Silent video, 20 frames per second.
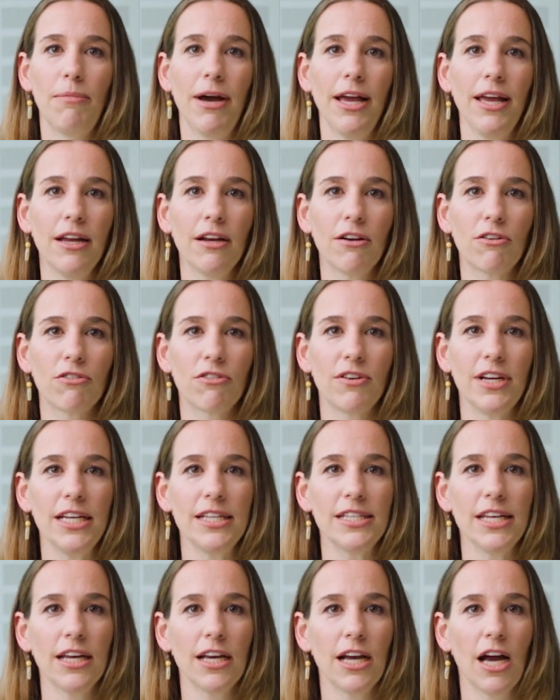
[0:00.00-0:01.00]
by
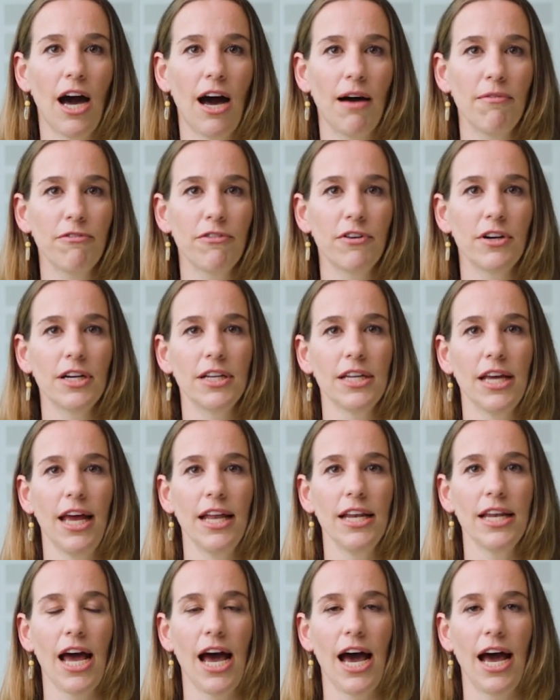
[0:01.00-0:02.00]
increasing comfort
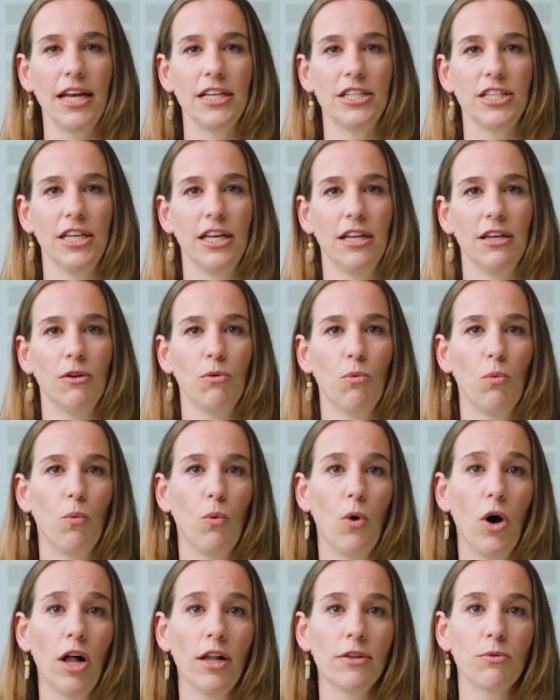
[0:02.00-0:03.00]
and hygiene
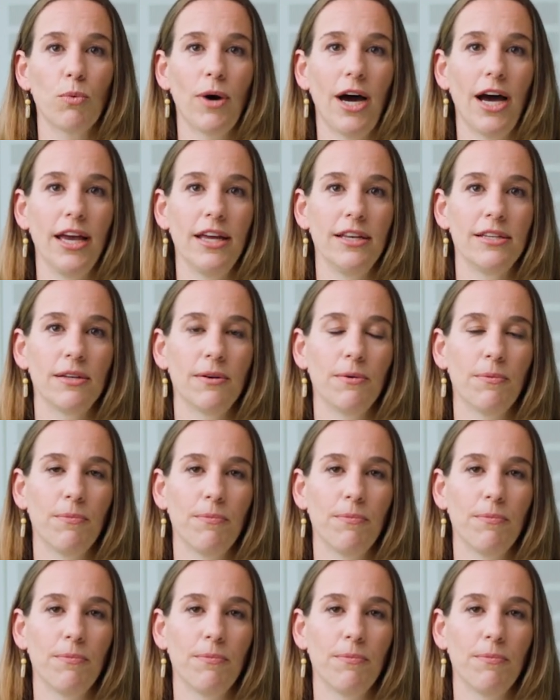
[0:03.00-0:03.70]
worldwide.